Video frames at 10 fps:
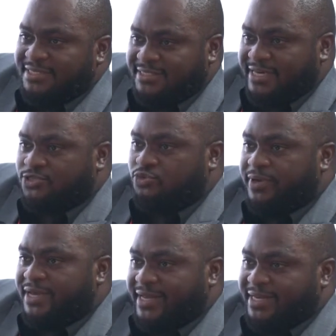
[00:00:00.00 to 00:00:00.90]
just to
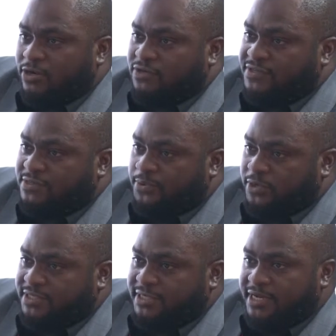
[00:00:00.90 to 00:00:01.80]
be cleared out of the
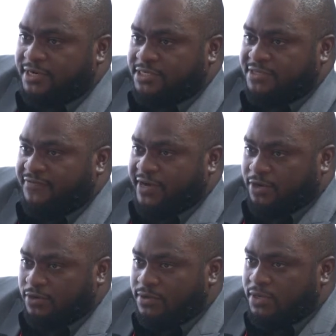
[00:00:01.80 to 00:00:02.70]
port and reach the
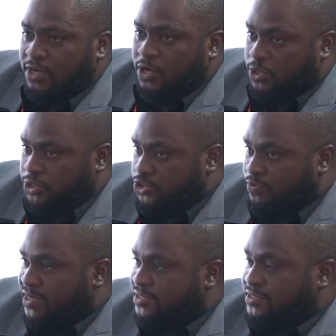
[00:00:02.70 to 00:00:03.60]
final
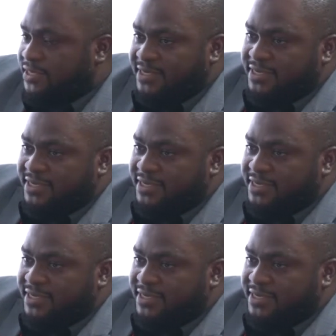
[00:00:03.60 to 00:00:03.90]
consumers.